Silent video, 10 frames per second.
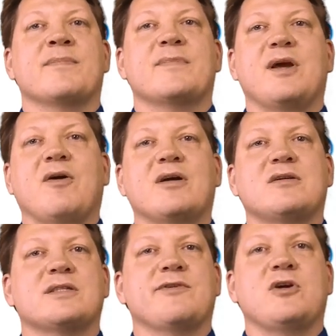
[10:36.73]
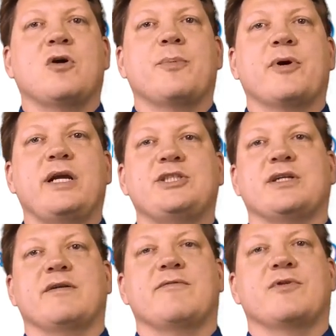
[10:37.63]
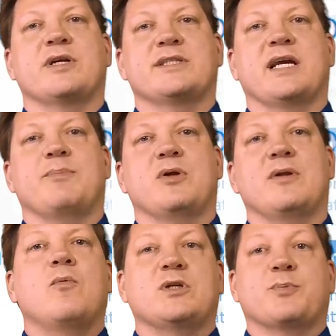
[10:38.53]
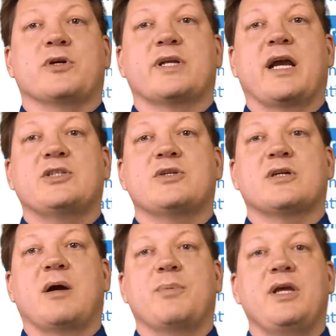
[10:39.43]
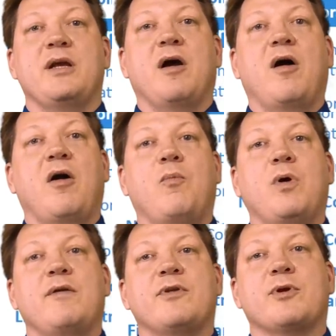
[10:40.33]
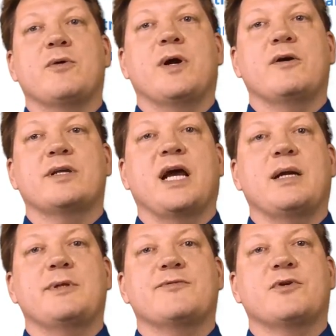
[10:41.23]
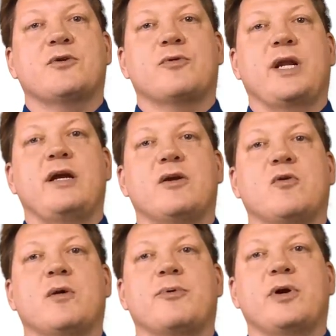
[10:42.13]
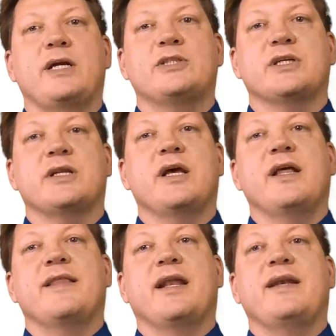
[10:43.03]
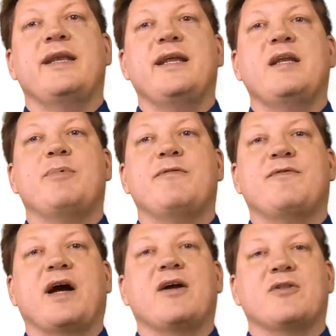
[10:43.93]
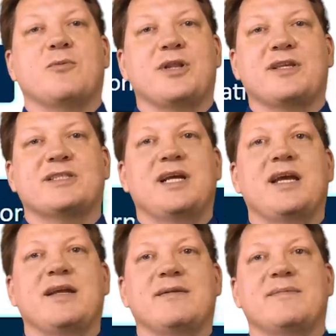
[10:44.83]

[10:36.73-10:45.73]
The Articles of Incorporation, for example, which protects your company, are one of the required documents for creating a corporation that need to be filed with the state.